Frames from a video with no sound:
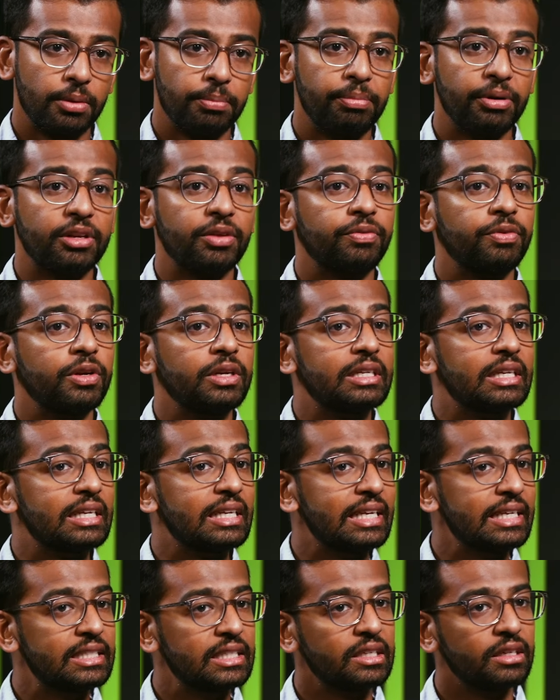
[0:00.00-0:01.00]
But if you're
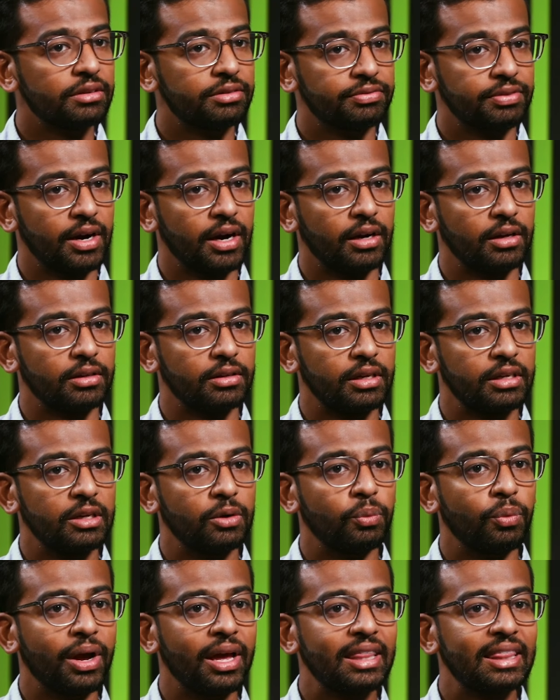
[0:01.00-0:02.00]
deleting a file in a
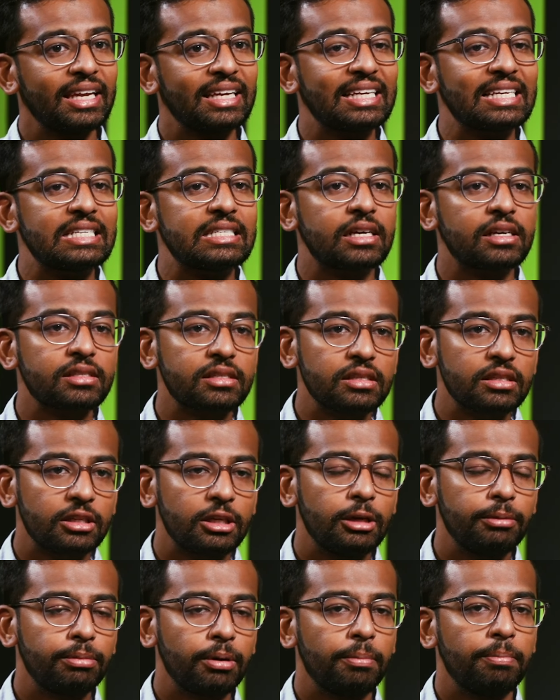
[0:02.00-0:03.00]
way that it doesn't
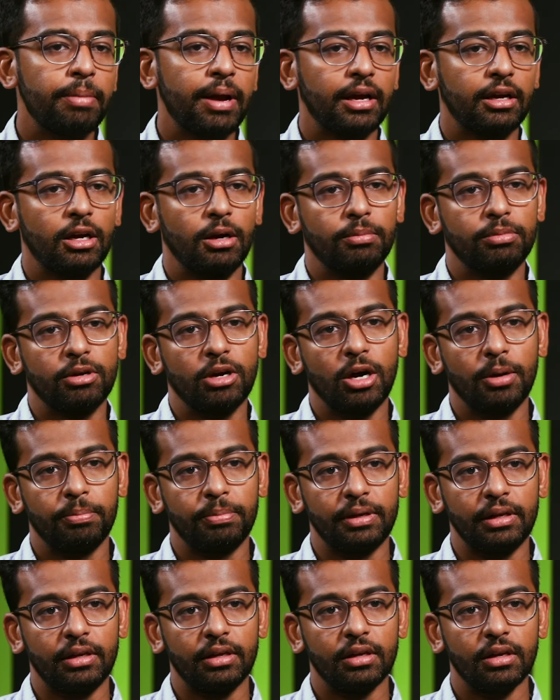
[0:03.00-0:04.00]
keep a backup
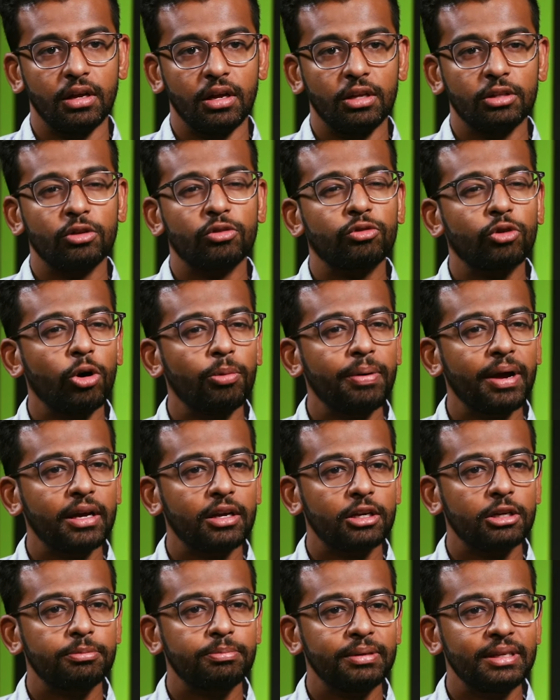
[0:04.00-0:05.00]
copy, the rollback
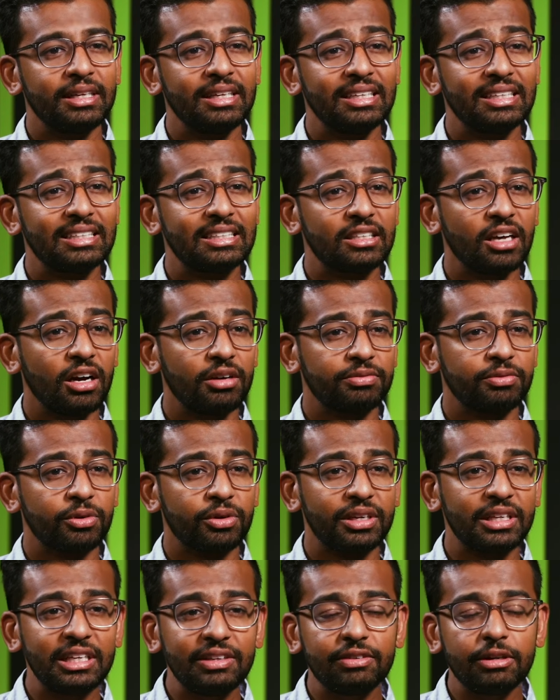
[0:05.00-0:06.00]
could be tough or
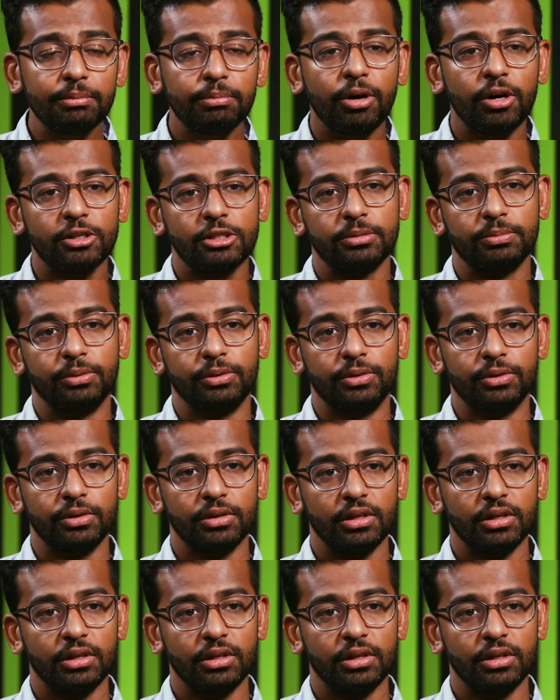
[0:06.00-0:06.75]
even impossible.